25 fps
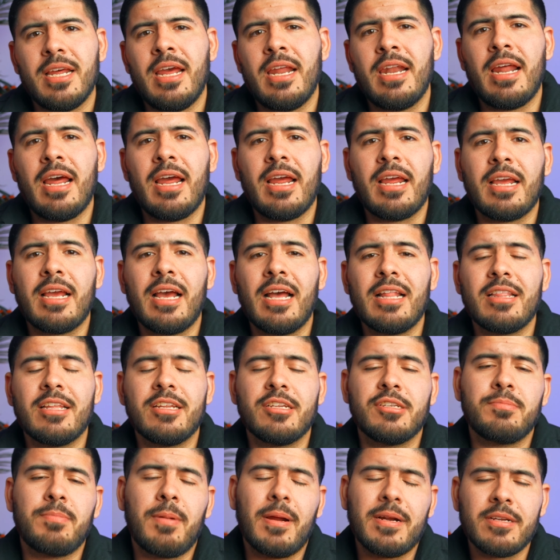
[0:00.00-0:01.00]
and I got the
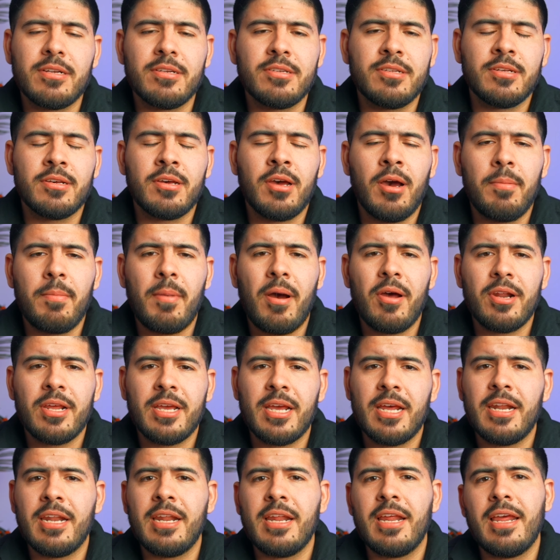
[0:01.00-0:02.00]
inspector to come out
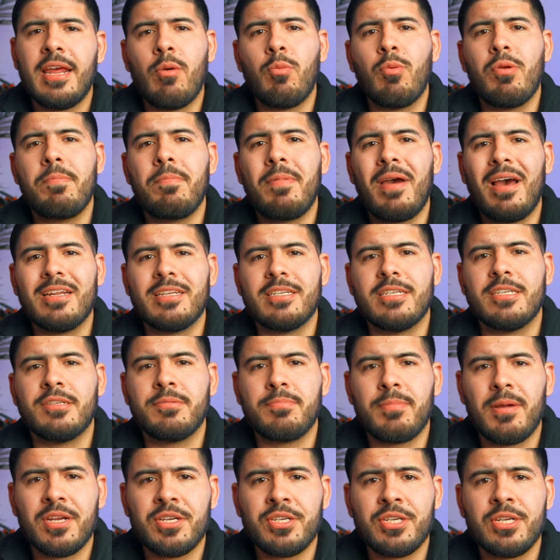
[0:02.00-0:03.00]
again and we passed
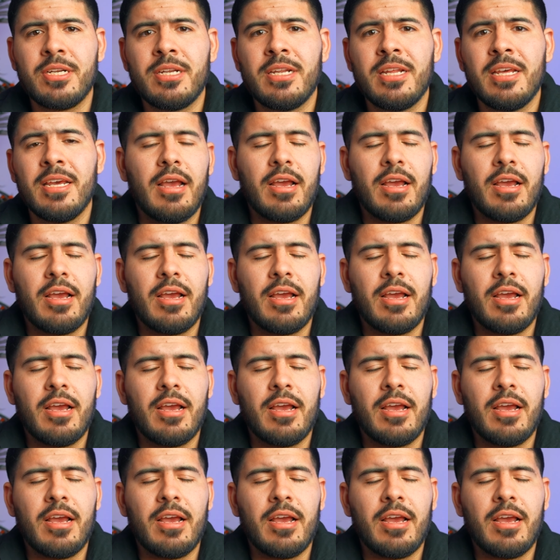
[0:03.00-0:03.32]
inspection.